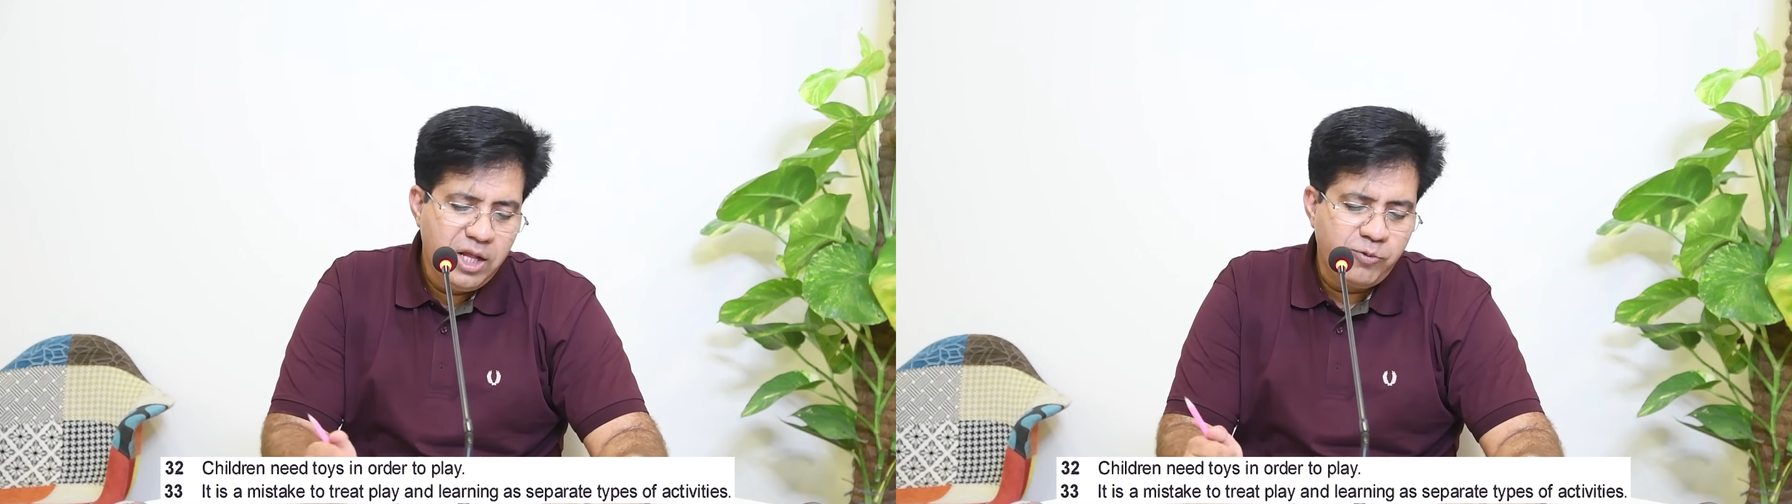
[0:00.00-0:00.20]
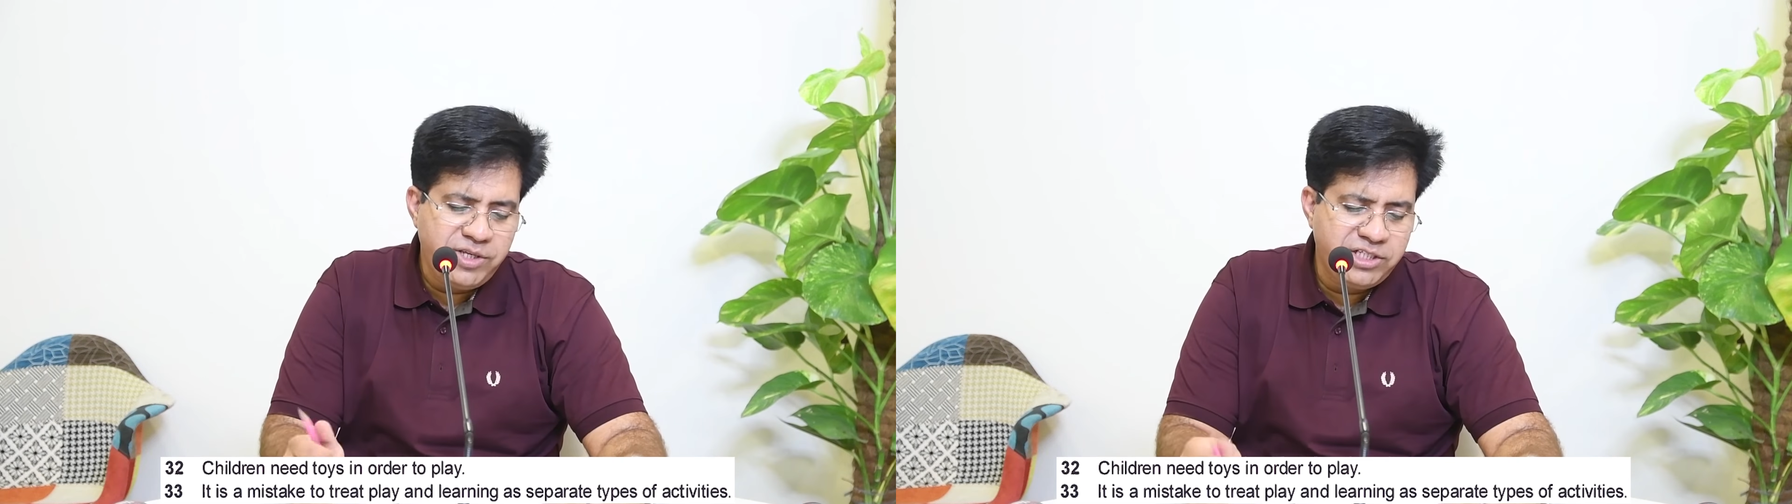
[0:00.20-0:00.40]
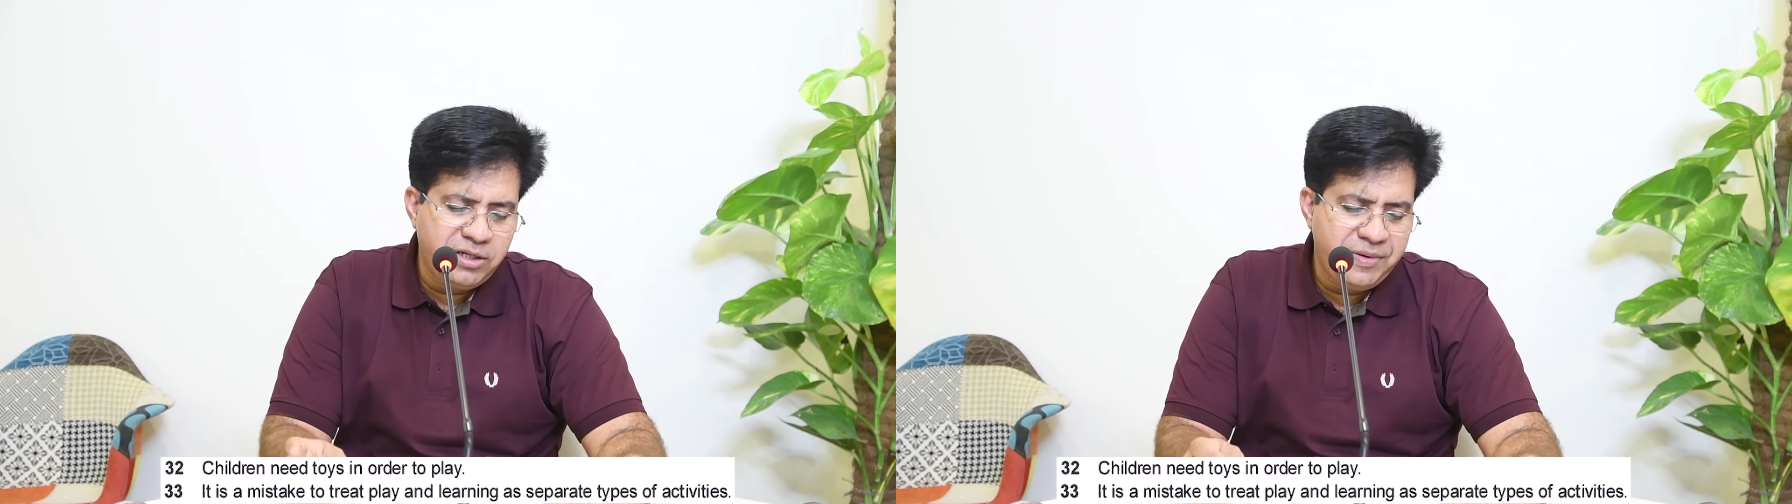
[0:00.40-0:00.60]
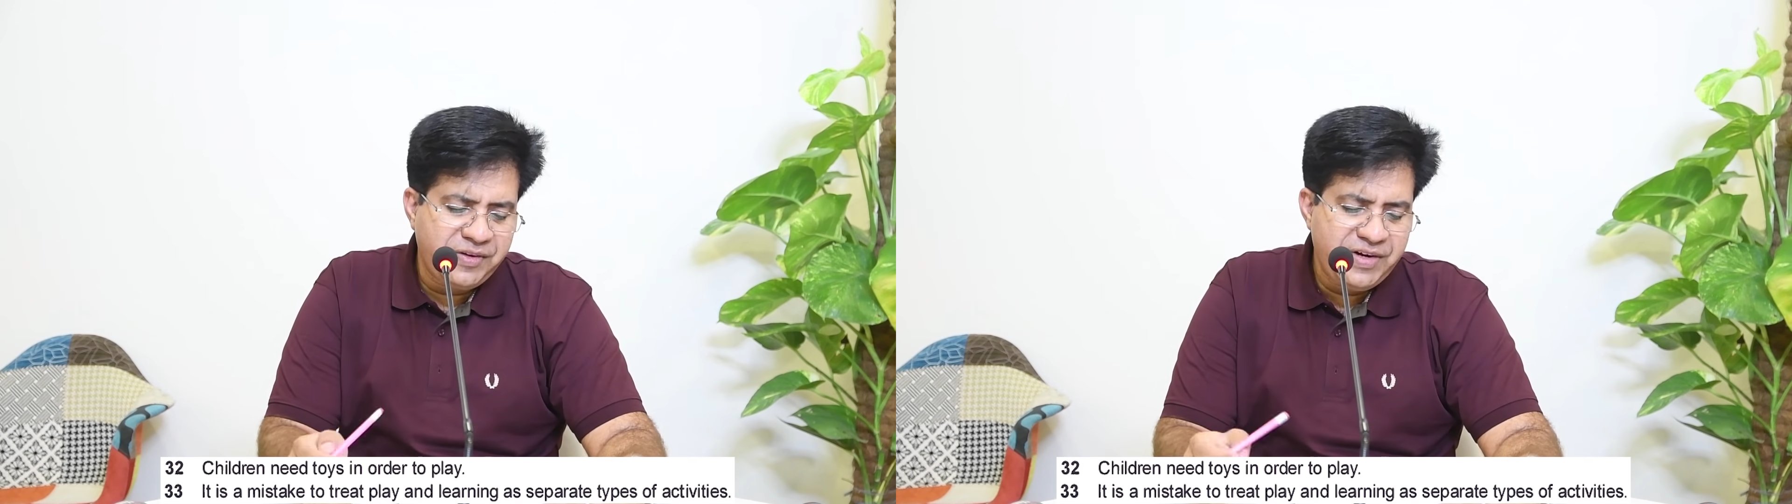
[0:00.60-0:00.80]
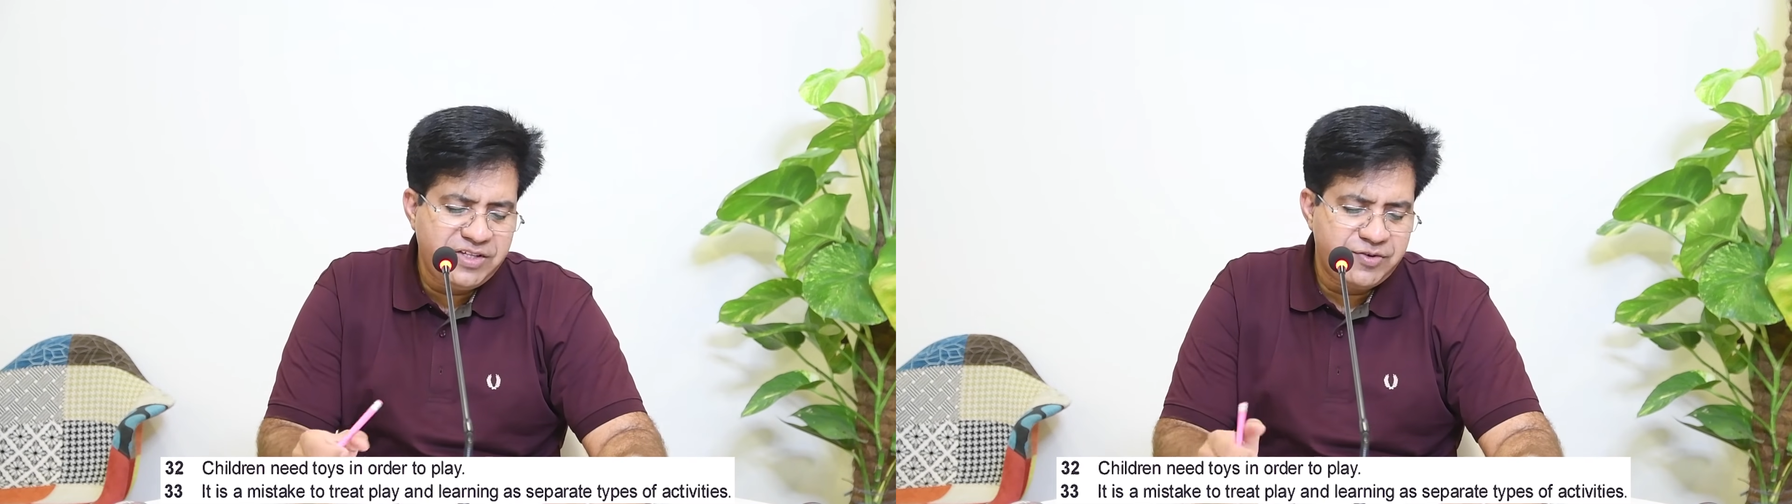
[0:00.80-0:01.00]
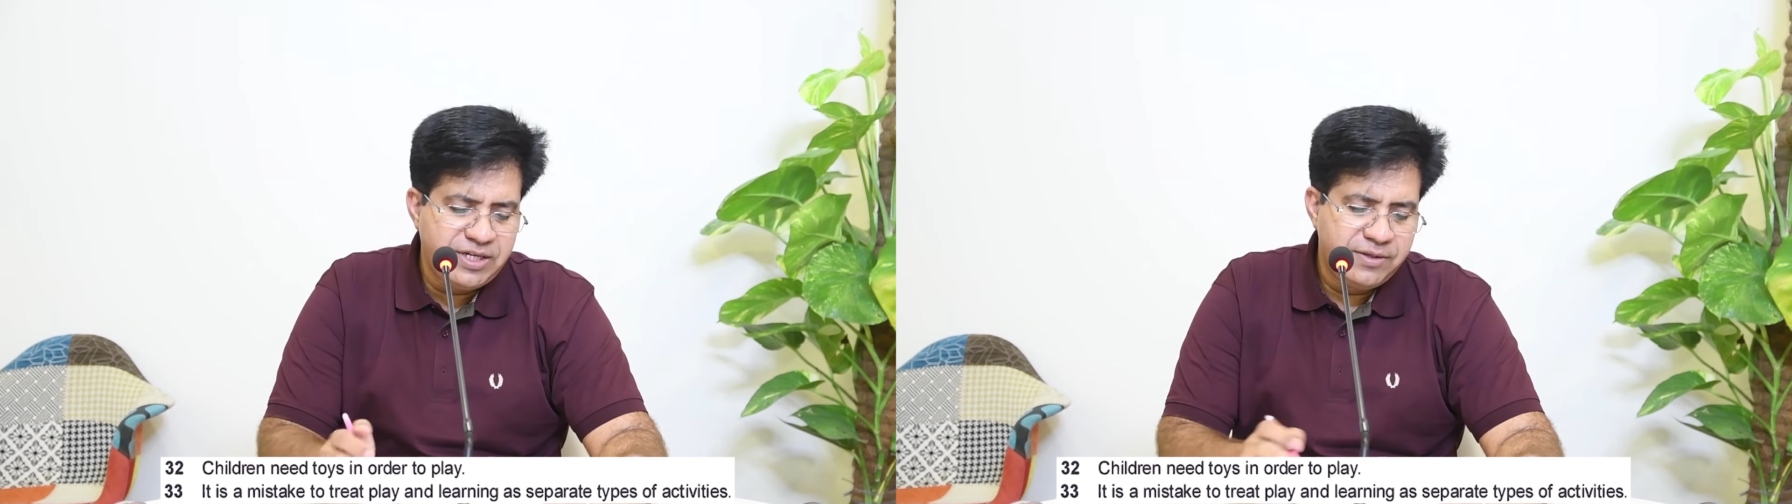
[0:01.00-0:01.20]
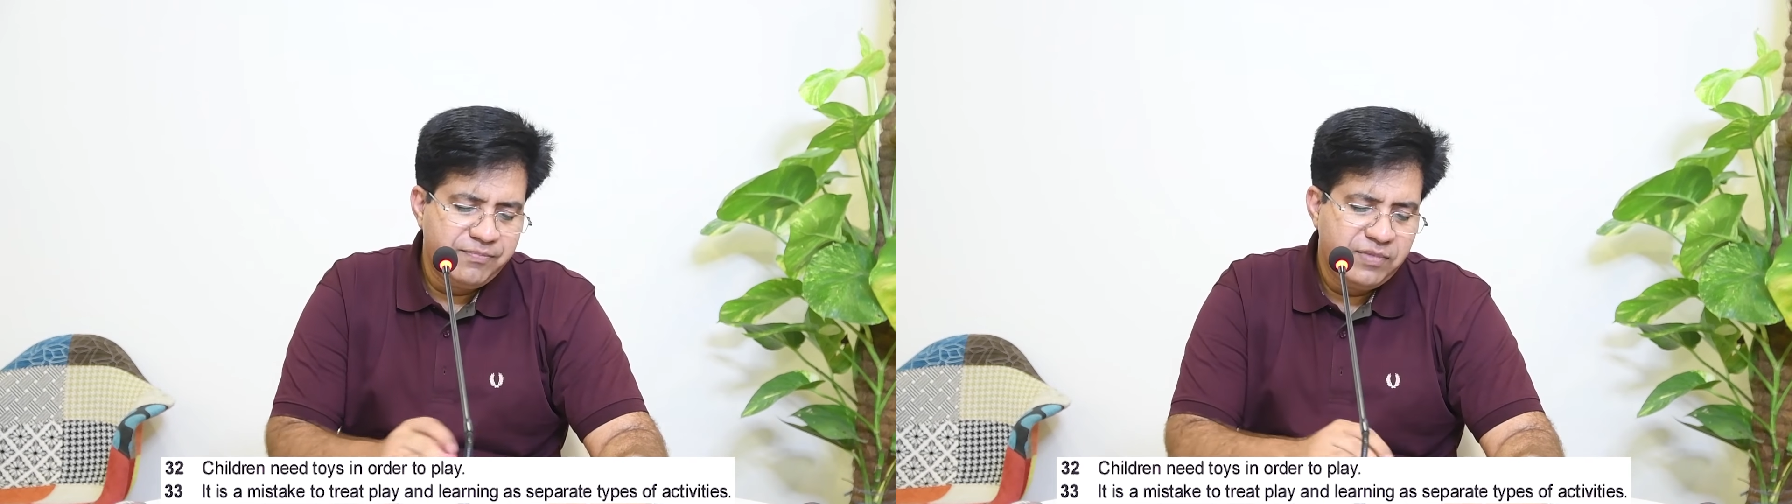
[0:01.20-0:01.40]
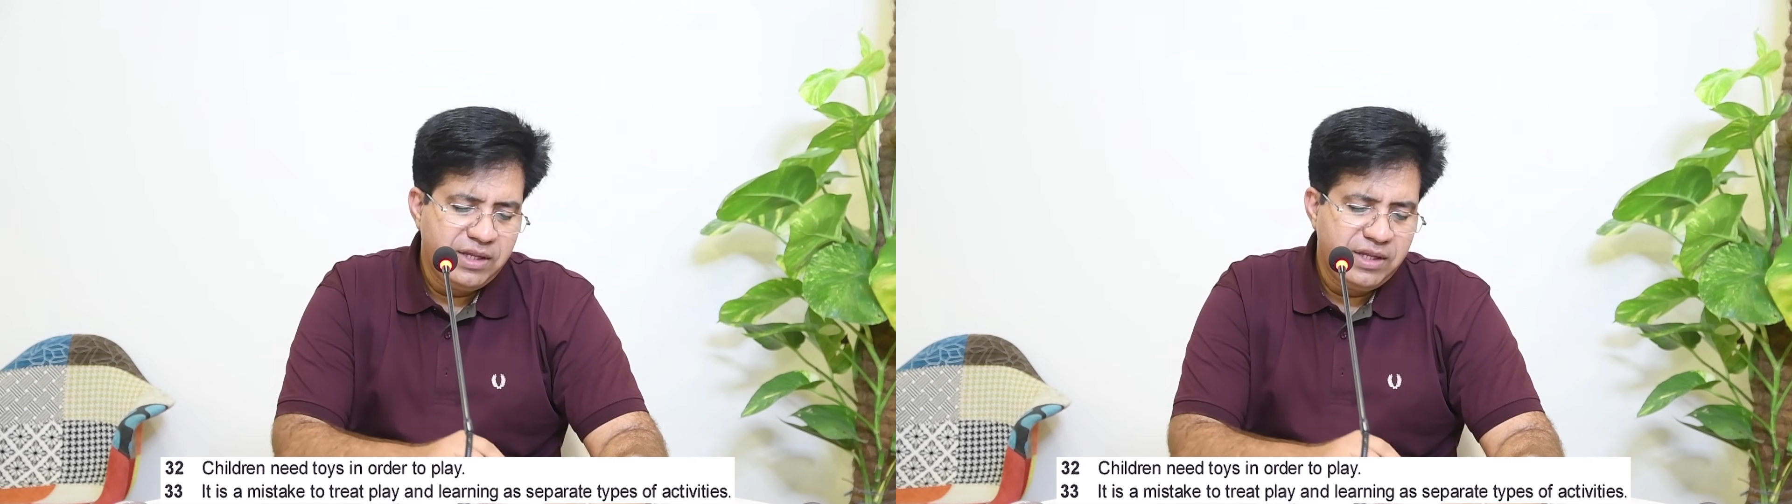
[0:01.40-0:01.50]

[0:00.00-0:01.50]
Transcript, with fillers: Question number 33.